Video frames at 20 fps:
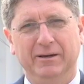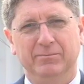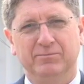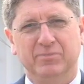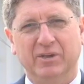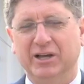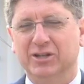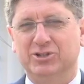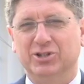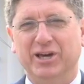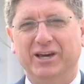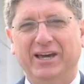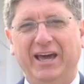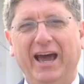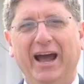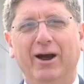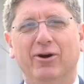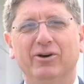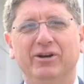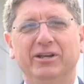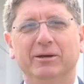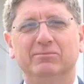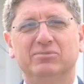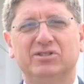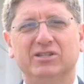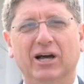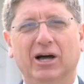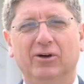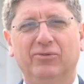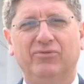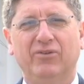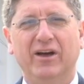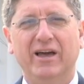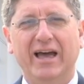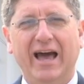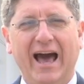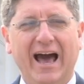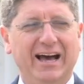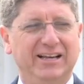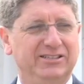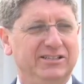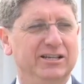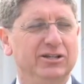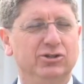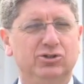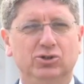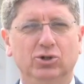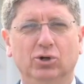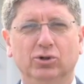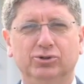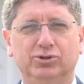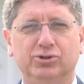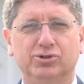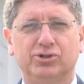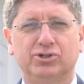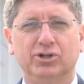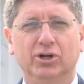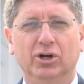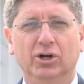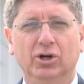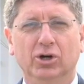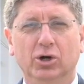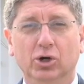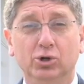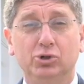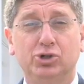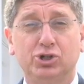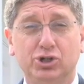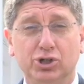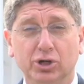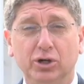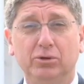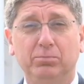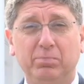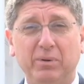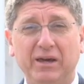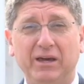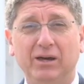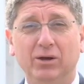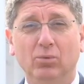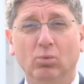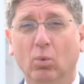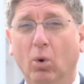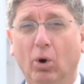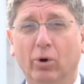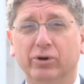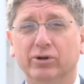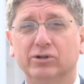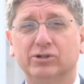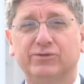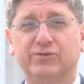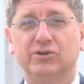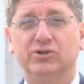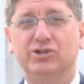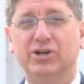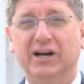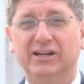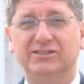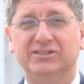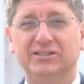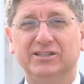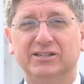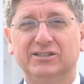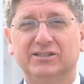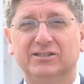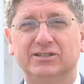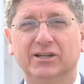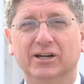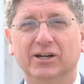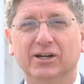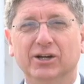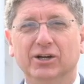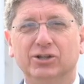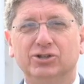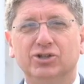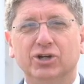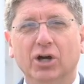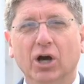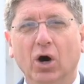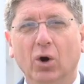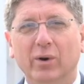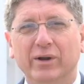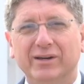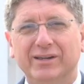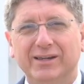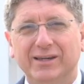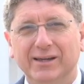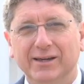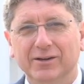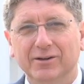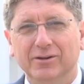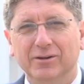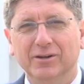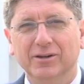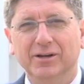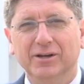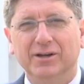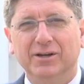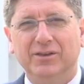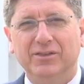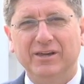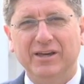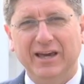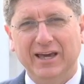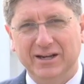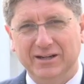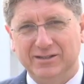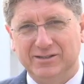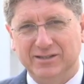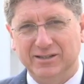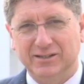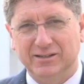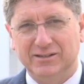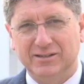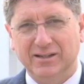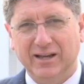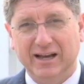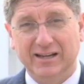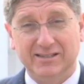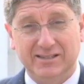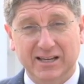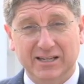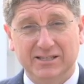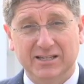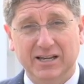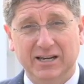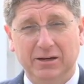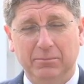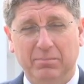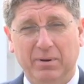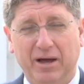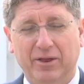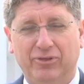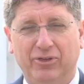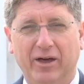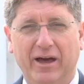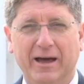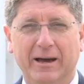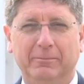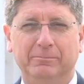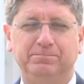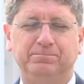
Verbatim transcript: It's like Herod himself asking soldiers who should be warriors for justice to go and kill the innocent as they did in Bethlehem.